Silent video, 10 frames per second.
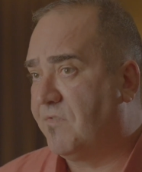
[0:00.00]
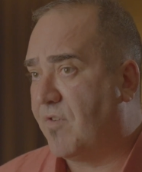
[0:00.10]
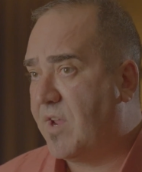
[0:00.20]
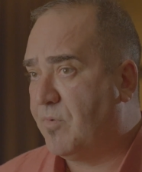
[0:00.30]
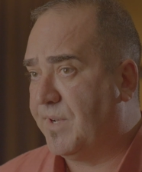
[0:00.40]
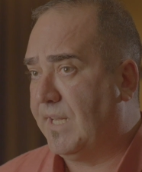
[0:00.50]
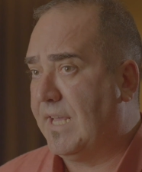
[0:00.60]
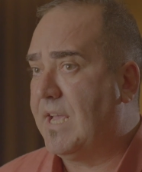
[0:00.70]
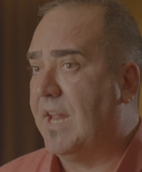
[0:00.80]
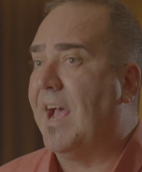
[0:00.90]

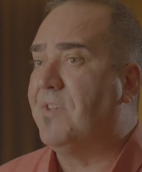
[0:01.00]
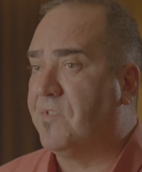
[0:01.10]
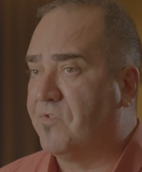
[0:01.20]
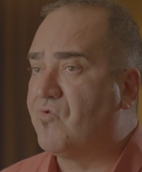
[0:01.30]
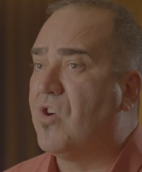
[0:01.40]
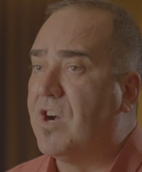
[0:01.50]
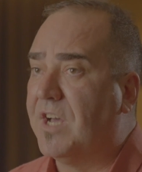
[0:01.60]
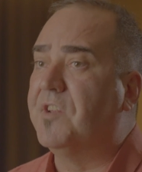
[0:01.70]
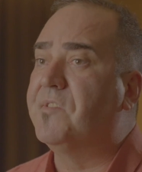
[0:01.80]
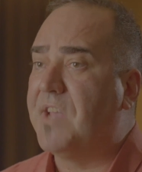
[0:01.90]
frequently and has a strong
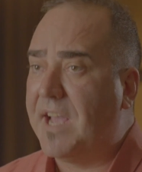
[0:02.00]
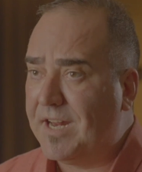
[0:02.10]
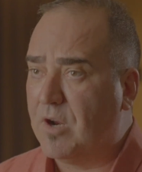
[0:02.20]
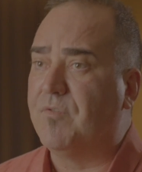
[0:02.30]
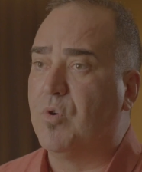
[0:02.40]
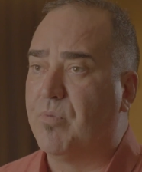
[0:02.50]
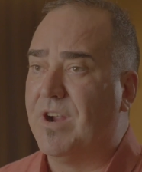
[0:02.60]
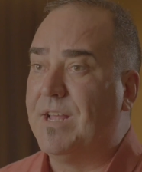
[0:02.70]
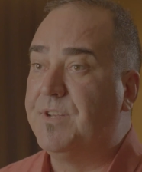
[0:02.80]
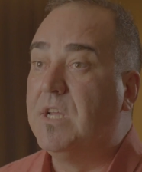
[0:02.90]
understanding of your
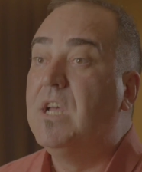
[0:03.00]
brand